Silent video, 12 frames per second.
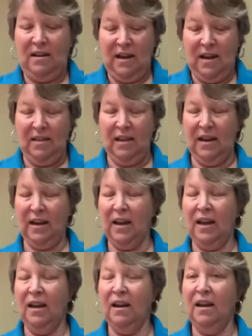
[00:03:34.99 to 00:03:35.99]
And then
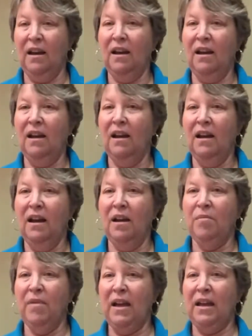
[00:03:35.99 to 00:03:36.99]
again,
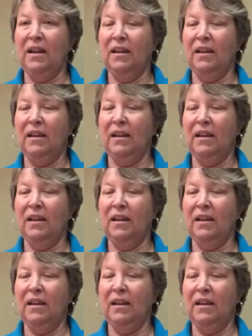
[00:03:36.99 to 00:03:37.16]
my